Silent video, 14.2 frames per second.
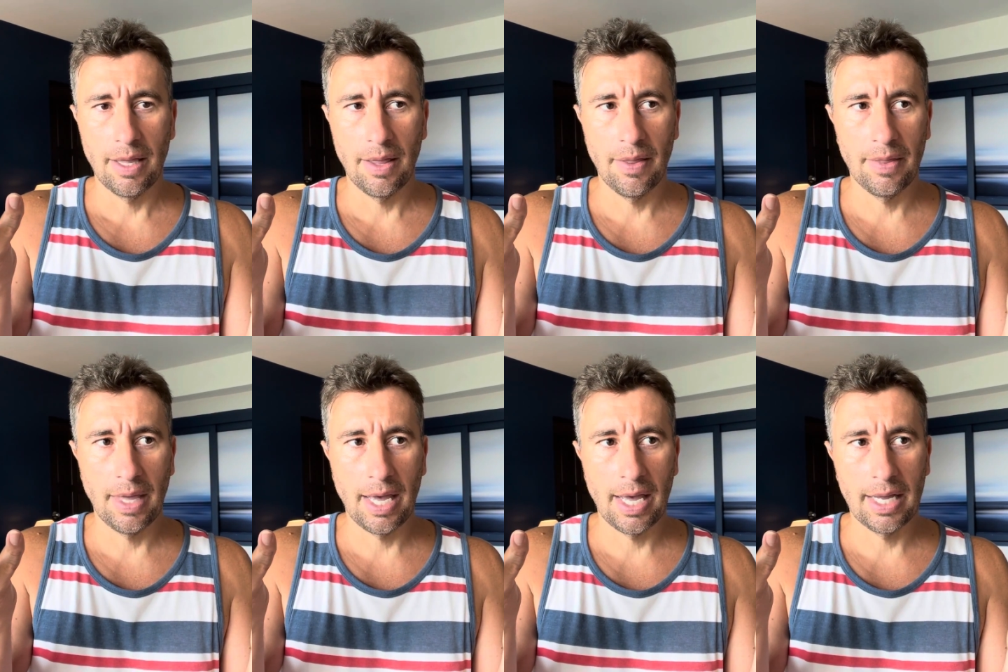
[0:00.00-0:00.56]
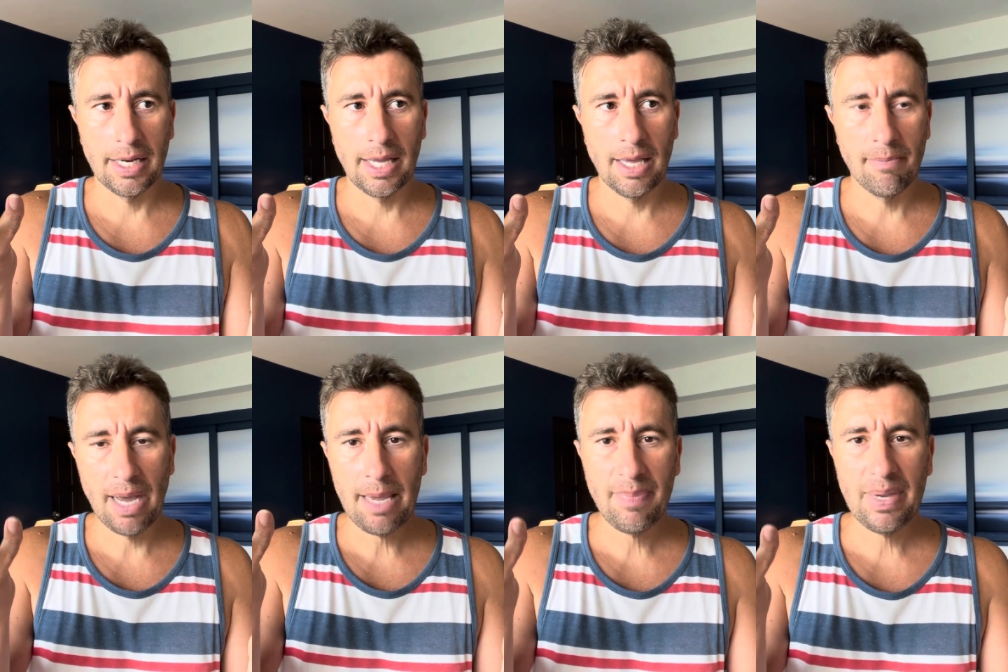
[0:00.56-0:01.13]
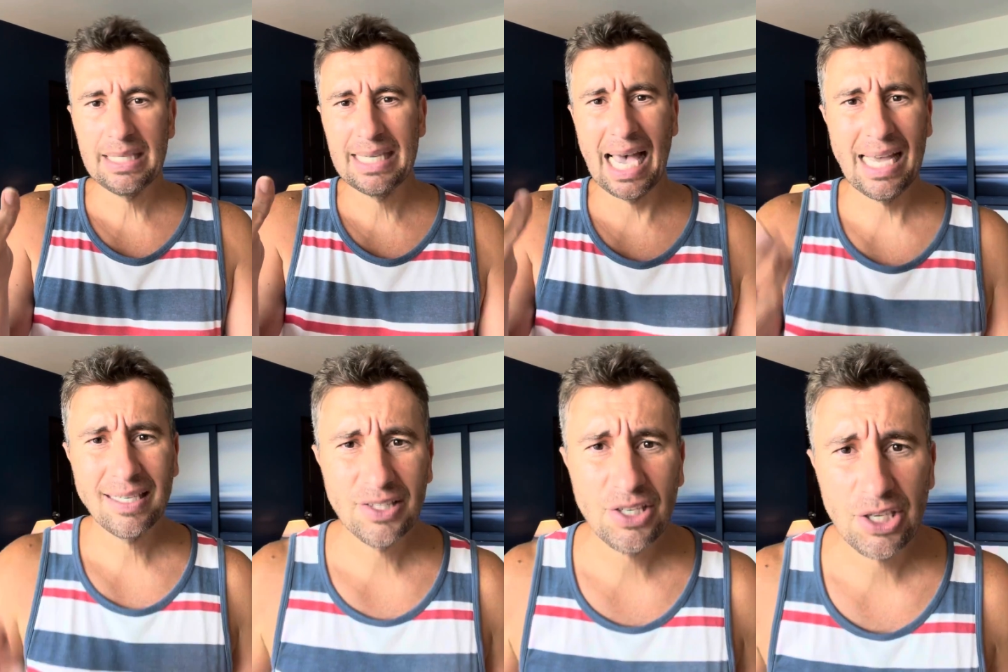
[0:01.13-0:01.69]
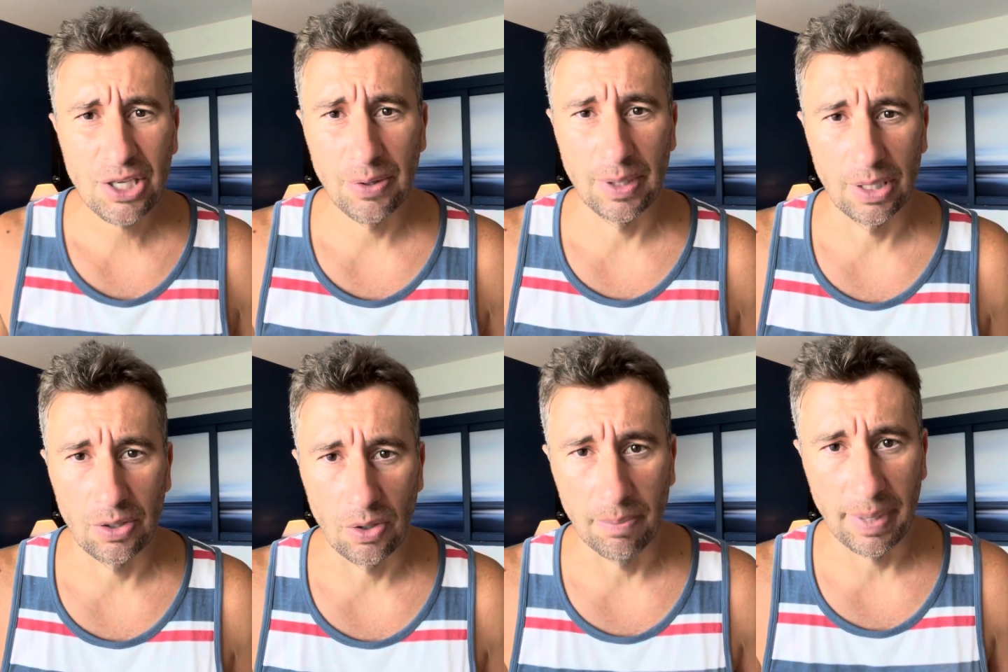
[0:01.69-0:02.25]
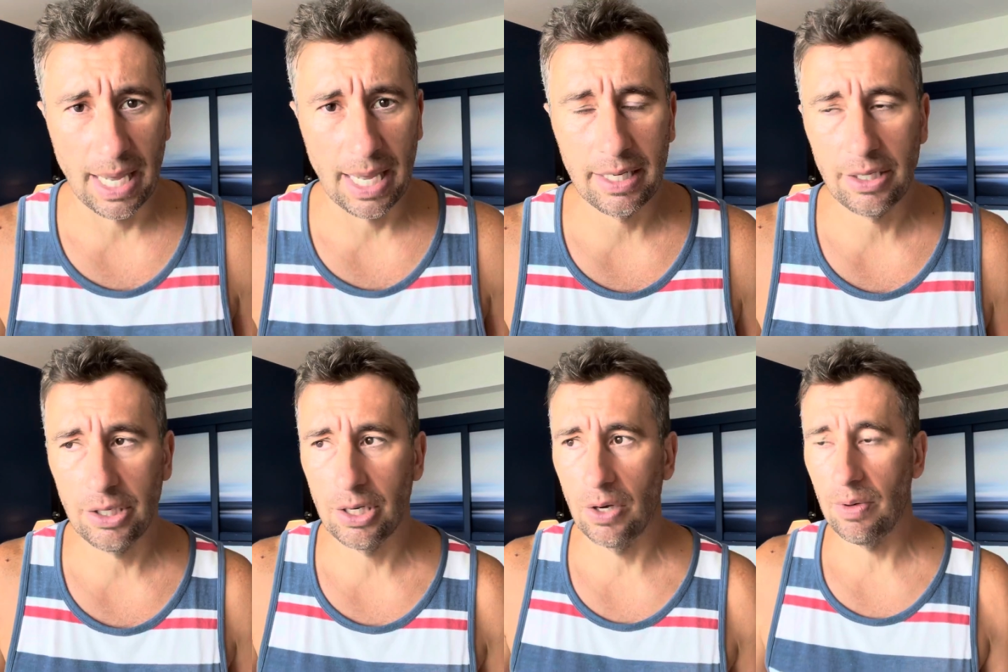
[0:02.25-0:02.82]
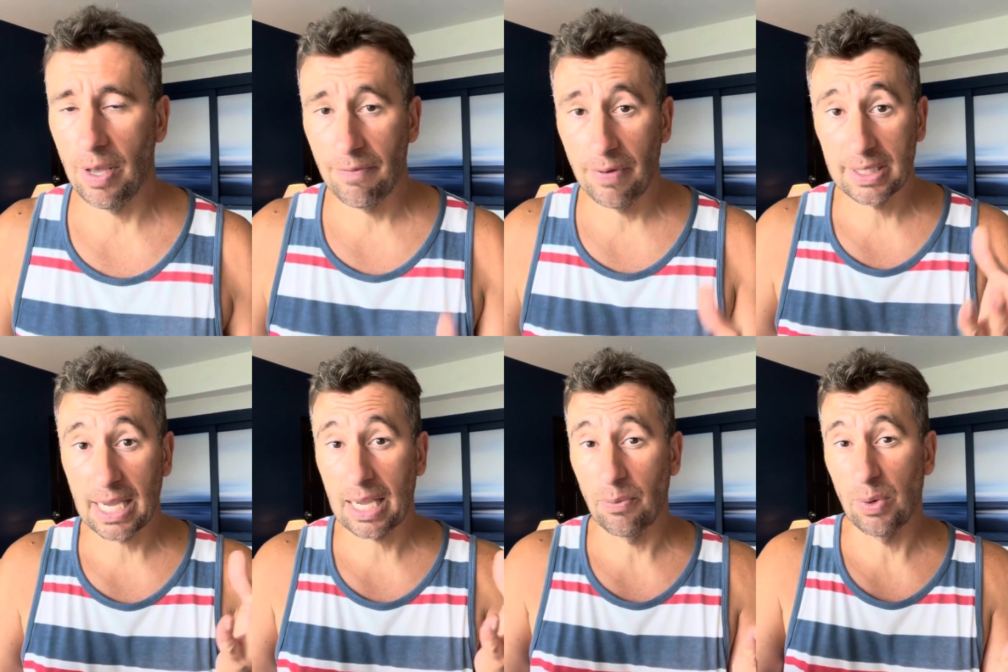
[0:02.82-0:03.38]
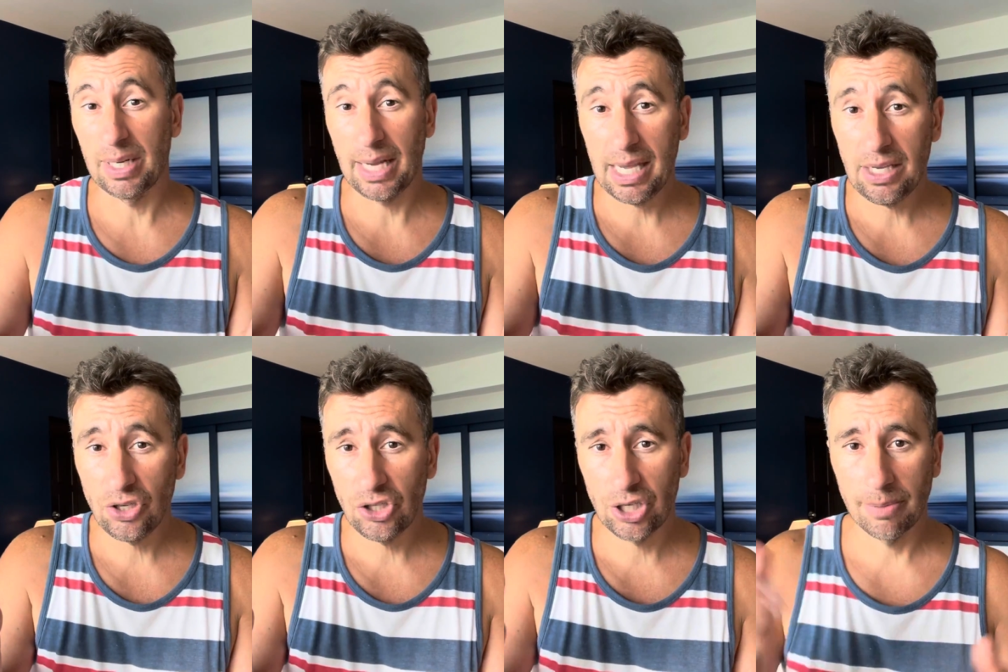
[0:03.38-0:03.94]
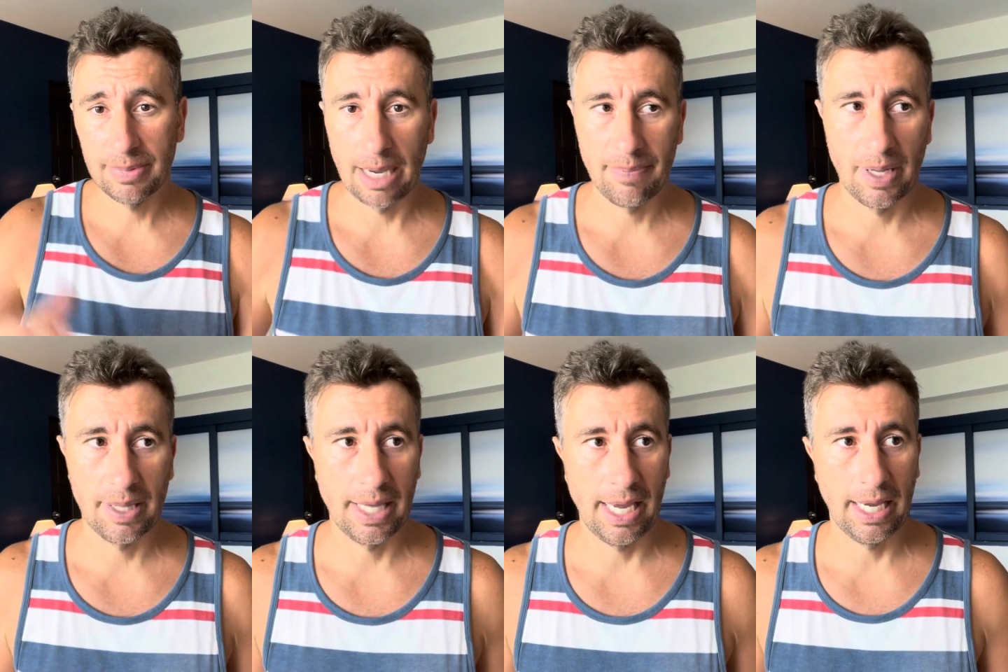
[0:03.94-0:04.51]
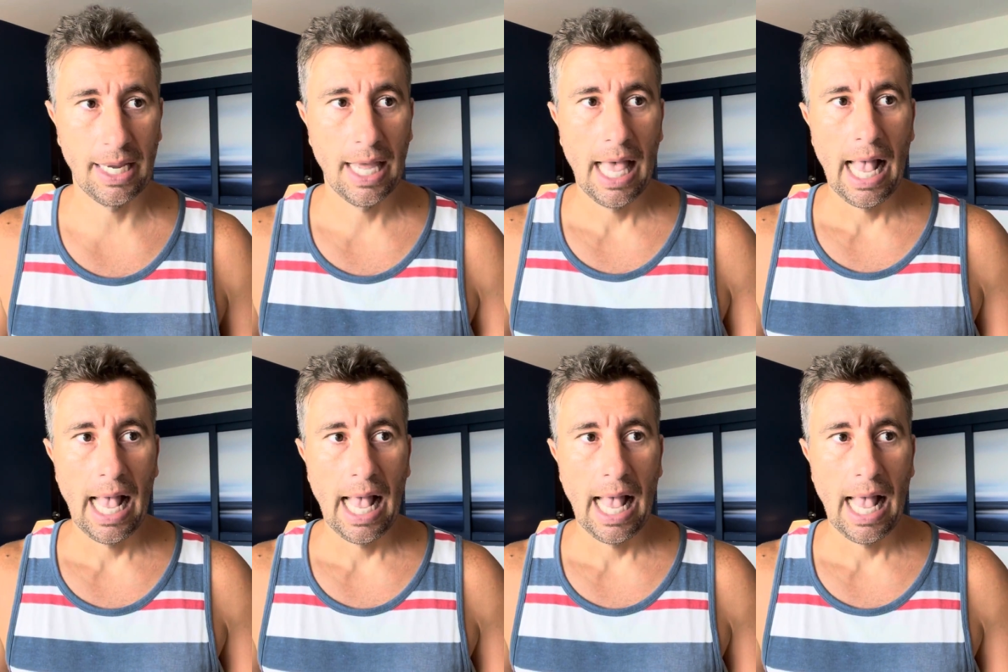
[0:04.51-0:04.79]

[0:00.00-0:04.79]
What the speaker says: that it might be testing you a little bit, if it's like a relationship type of thing.